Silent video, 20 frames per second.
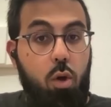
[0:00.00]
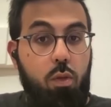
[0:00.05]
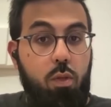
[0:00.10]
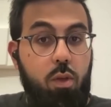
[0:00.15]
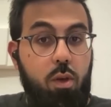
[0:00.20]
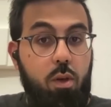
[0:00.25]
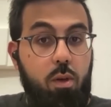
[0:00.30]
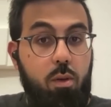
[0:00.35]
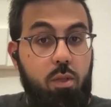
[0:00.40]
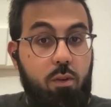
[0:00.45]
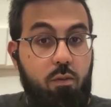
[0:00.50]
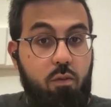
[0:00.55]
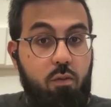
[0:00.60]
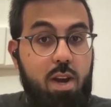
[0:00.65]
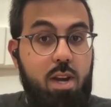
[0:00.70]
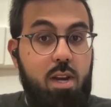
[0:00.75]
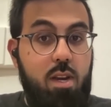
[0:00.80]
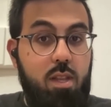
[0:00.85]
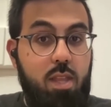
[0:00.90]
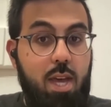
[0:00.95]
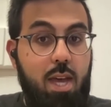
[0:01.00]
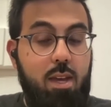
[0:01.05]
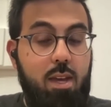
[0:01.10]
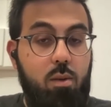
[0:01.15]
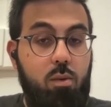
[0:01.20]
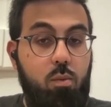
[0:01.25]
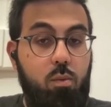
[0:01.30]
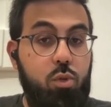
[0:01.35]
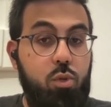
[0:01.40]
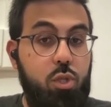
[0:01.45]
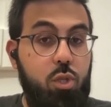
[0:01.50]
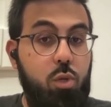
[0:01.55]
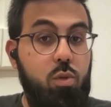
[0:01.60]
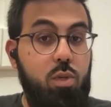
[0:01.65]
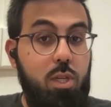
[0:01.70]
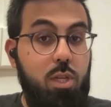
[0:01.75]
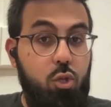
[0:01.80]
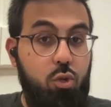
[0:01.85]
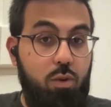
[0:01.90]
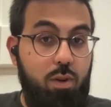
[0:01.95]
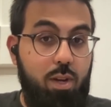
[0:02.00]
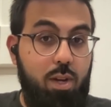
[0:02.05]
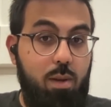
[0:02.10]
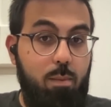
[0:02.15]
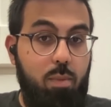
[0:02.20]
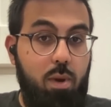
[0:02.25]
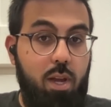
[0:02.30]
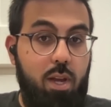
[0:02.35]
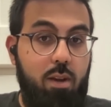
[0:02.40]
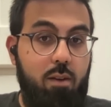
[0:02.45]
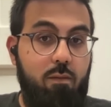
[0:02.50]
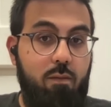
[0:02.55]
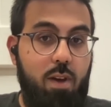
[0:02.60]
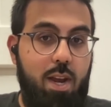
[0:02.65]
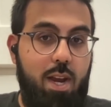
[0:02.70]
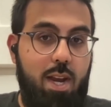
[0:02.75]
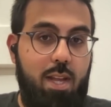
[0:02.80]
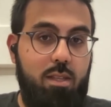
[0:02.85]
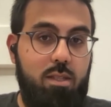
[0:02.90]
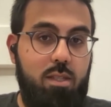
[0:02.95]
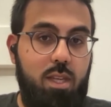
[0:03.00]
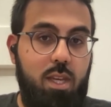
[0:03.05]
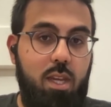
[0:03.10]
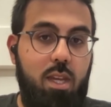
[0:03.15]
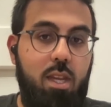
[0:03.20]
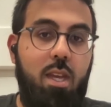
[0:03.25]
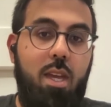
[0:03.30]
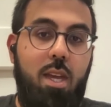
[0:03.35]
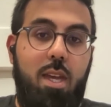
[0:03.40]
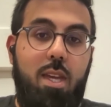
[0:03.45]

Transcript: uh, the, the friend that was using Sharia compliant financing,